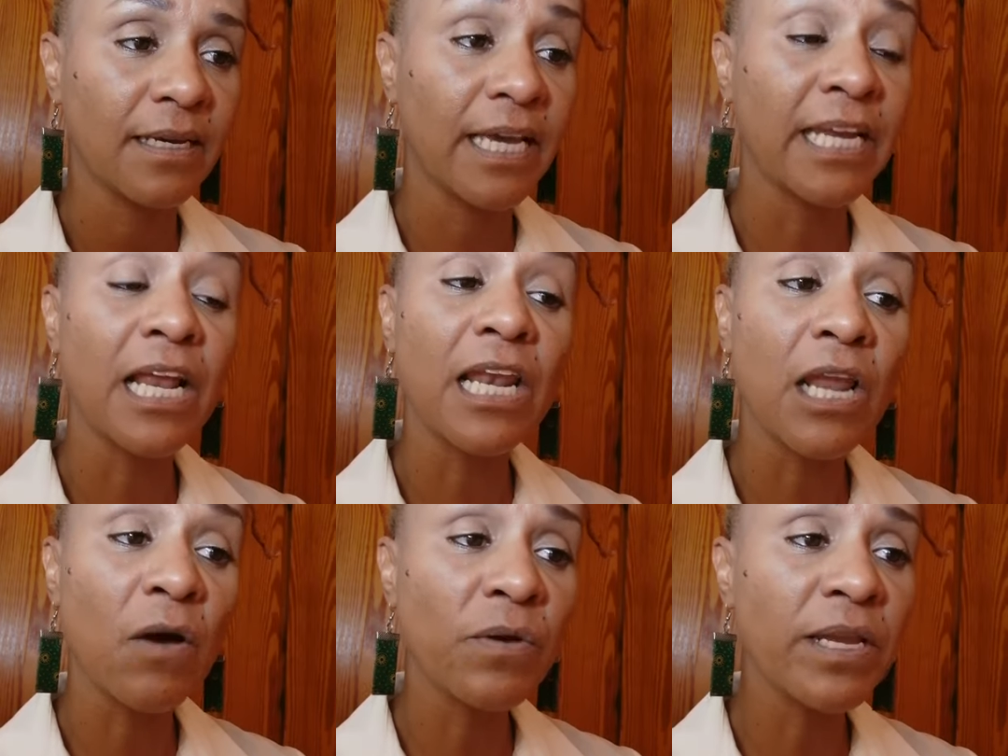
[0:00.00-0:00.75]
in a
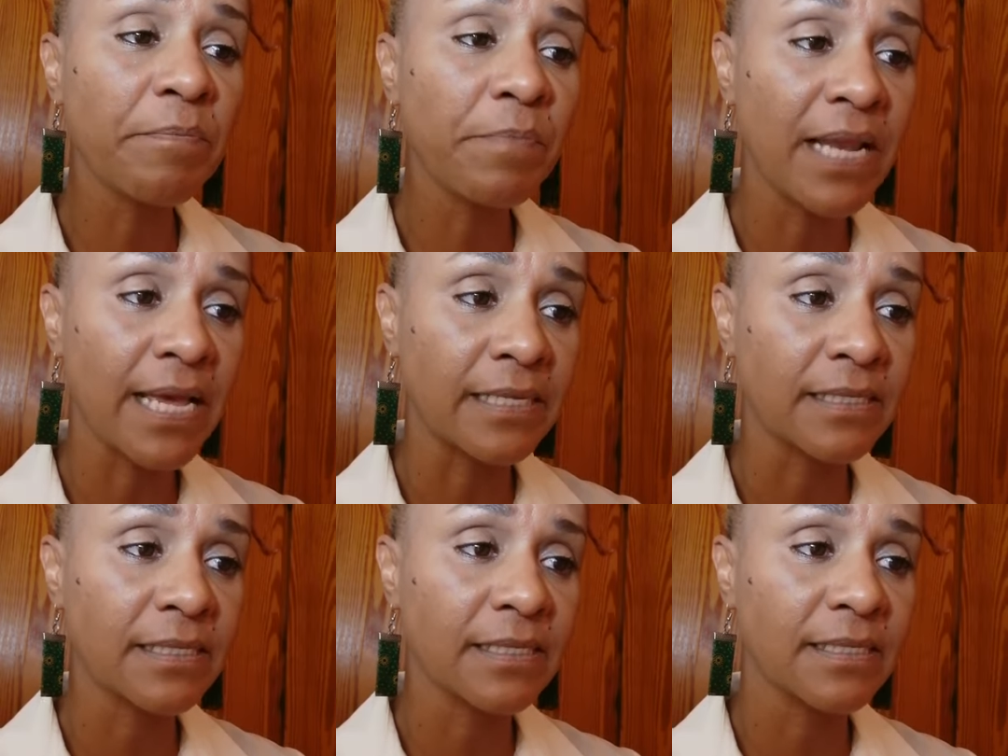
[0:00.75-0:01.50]
lonely
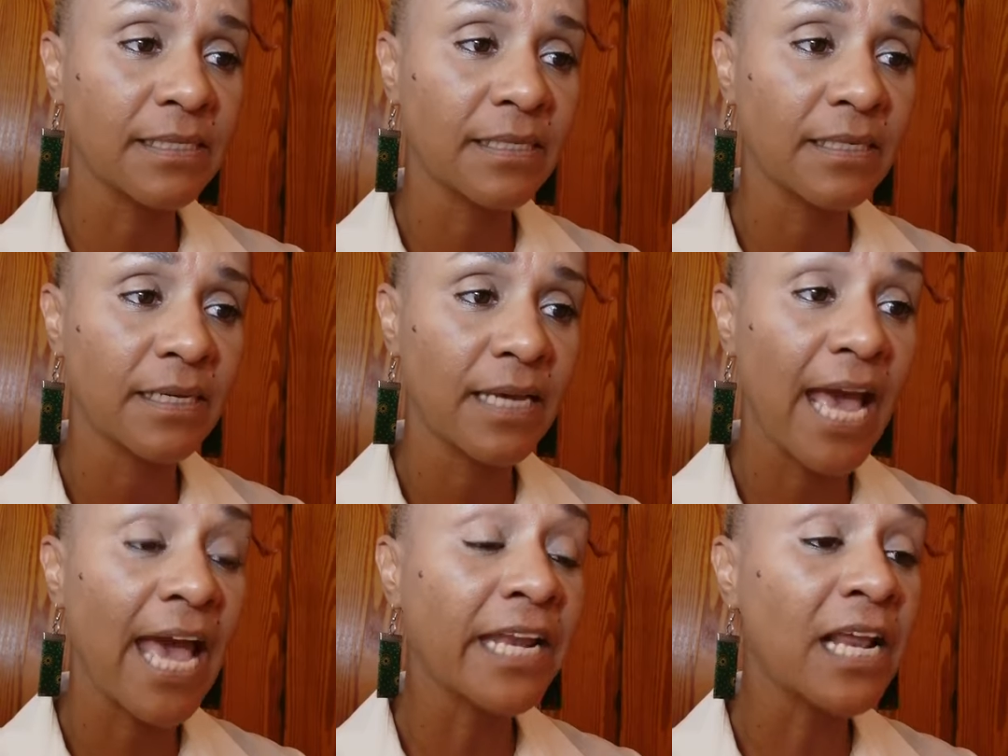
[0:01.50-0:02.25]
place
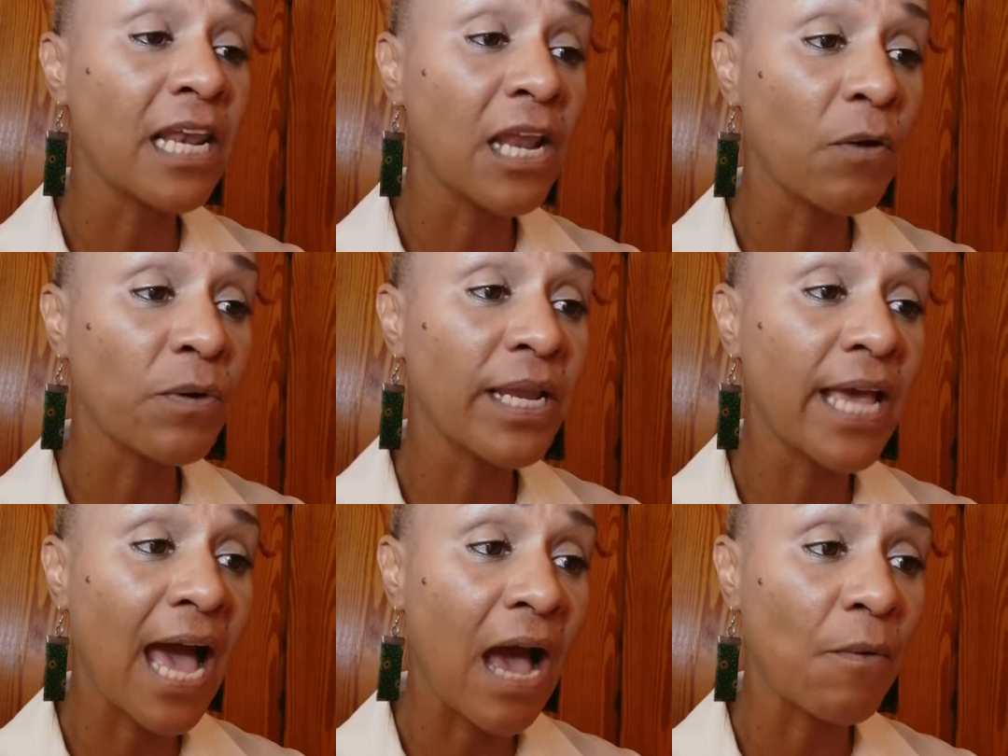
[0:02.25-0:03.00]
at a
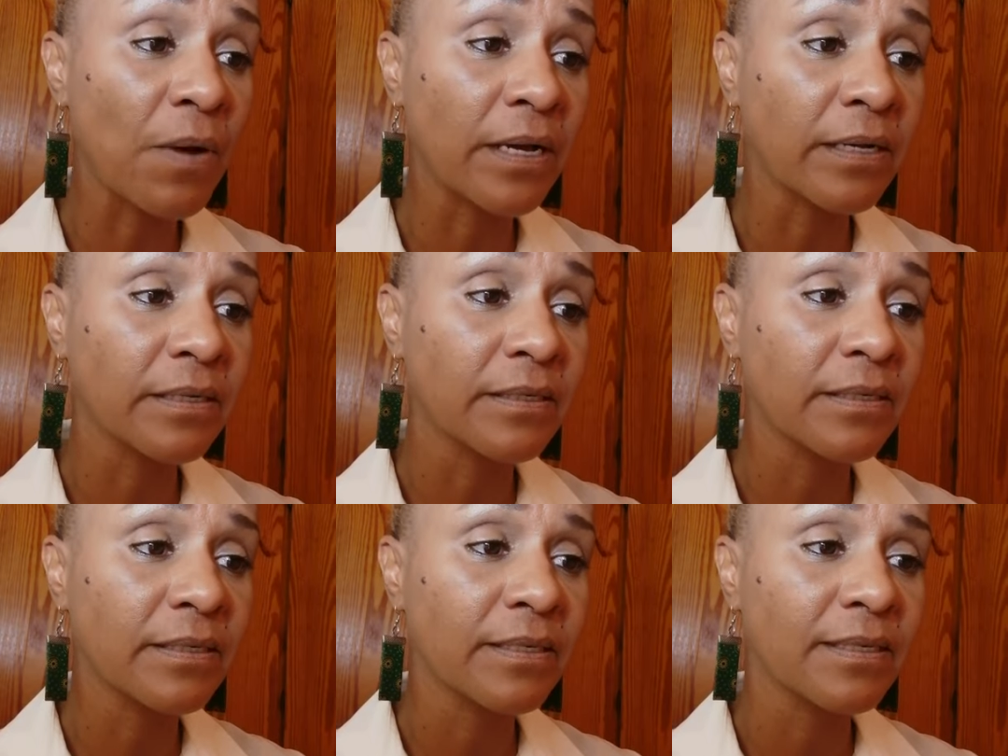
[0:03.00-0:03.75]
lonely hour,
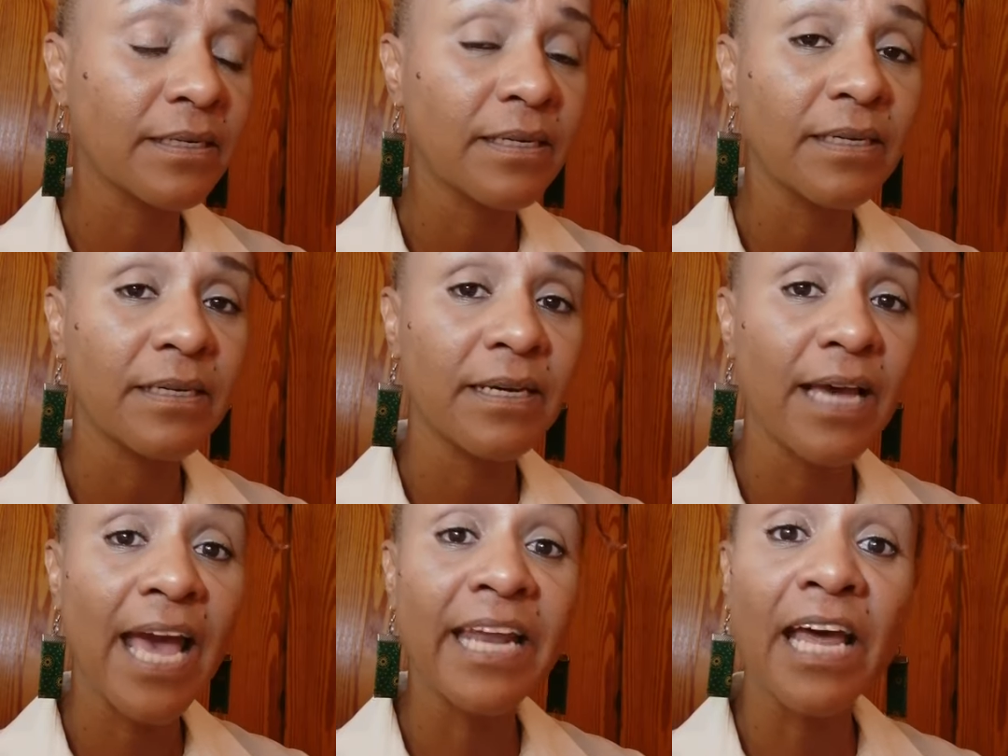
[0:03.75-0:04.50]

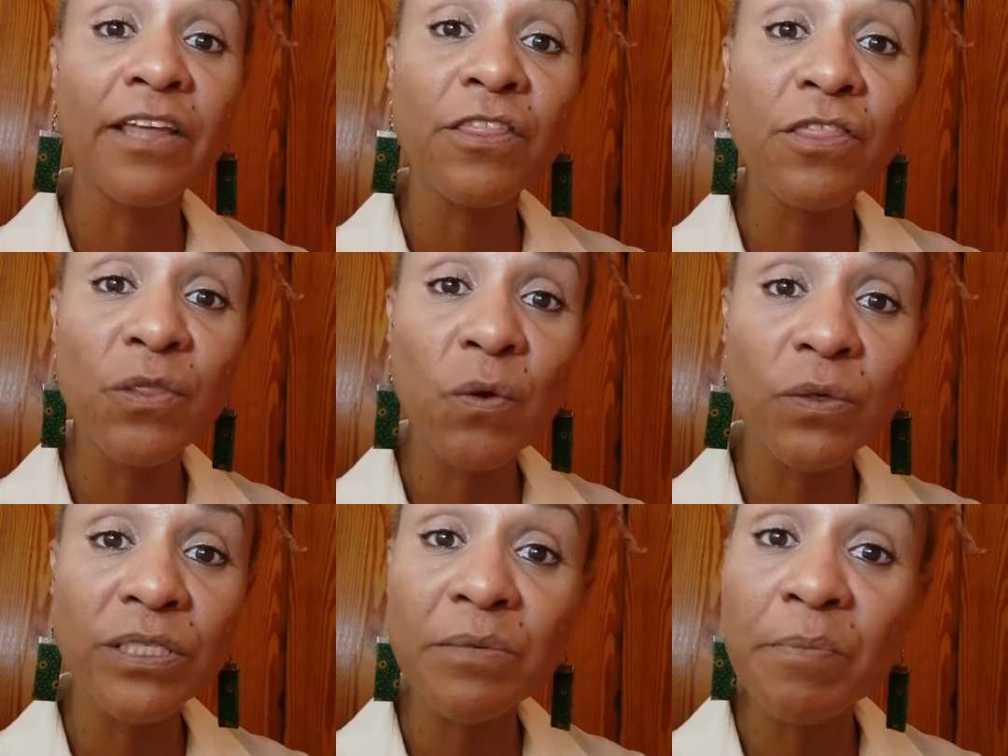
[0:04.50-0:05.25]
and I
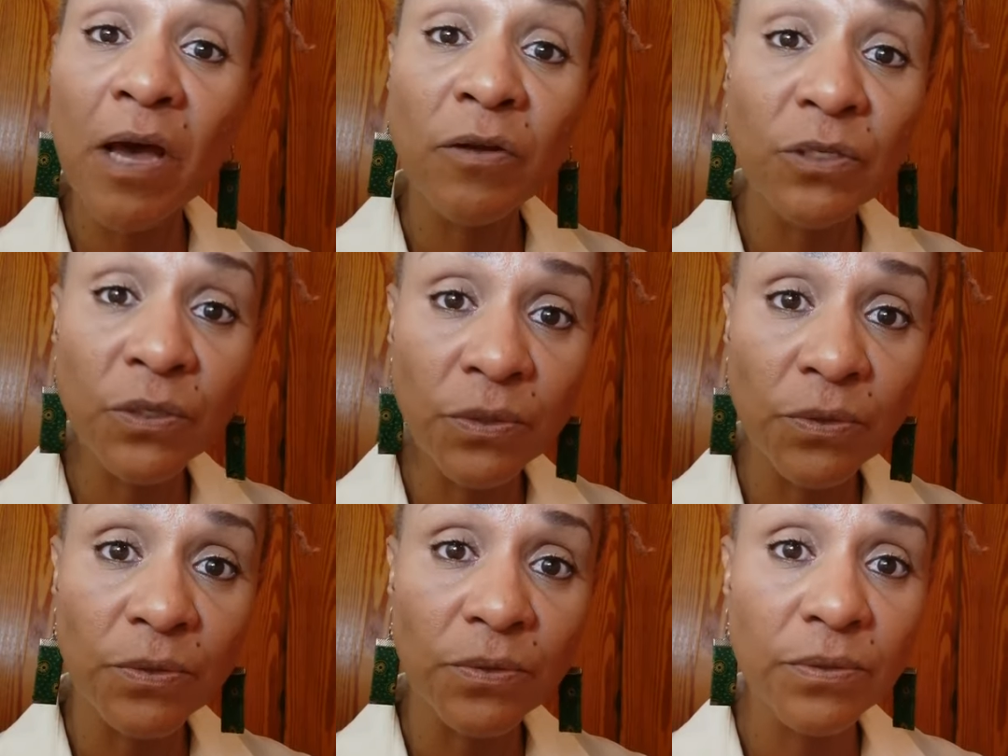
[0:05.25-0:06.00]
thought about
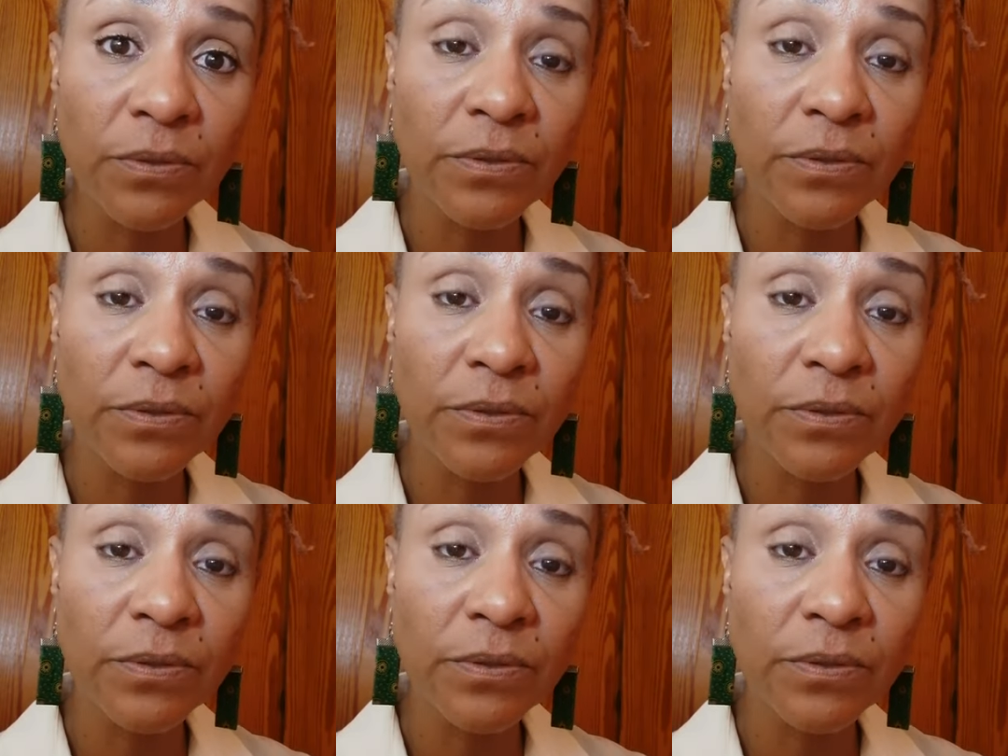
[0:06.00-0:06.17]
you.